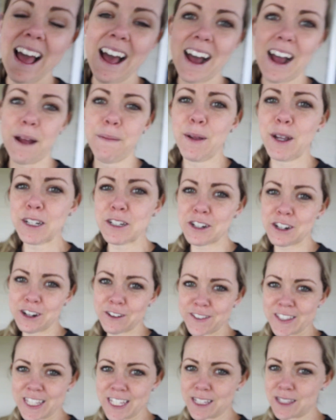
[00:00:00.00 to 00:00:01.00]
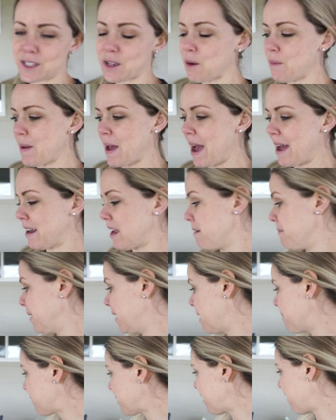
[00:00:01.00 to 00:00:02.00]
I'm not sure if seeds go bad. I mean,
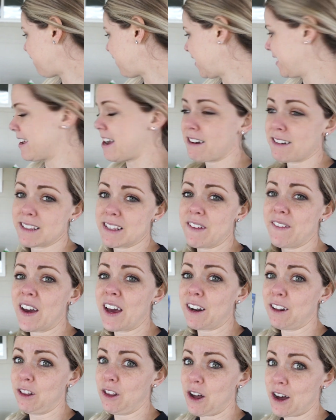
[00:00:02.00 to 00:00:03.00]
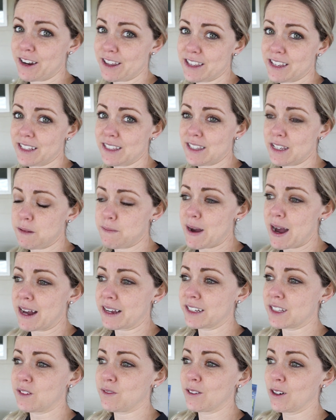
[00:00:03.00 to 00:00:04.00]
I'm gonna find out because I've had a lot of these seed
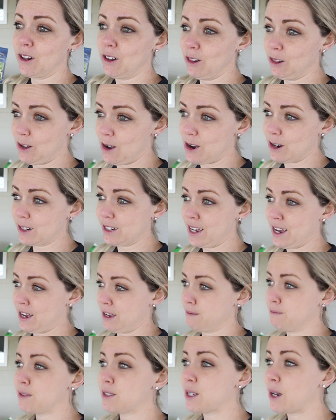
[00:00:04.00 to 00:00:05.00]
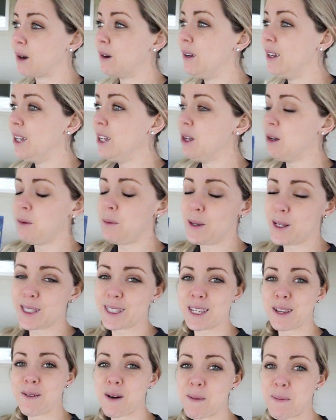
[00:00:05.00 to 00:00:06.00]
packets for a long time, so we'll
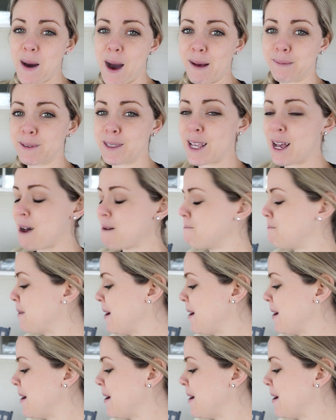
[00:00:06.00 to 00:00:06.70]
see what pops up.